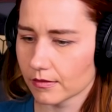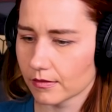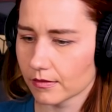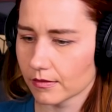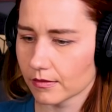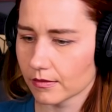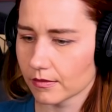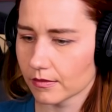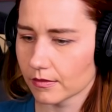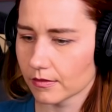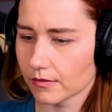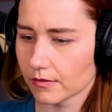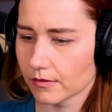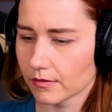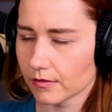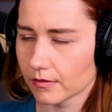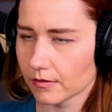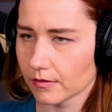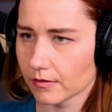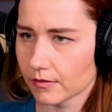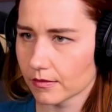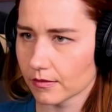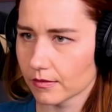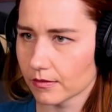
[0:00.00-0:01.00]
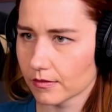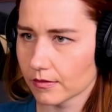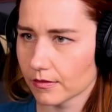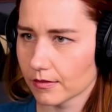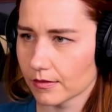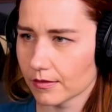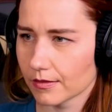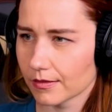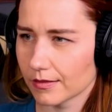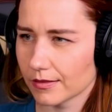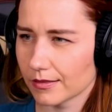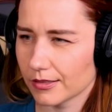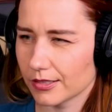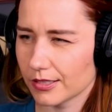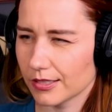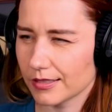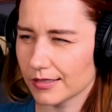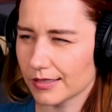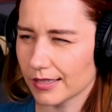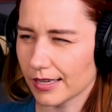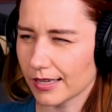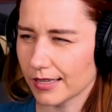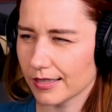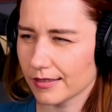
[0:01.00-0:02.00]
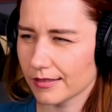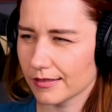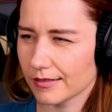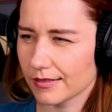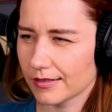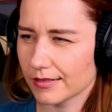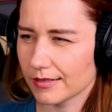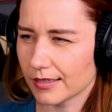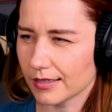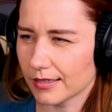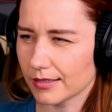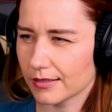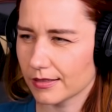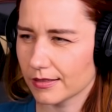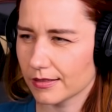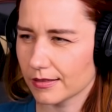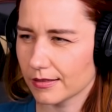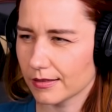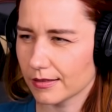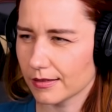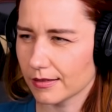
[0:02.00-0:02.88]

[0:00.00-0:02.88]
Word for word: me go. She's got such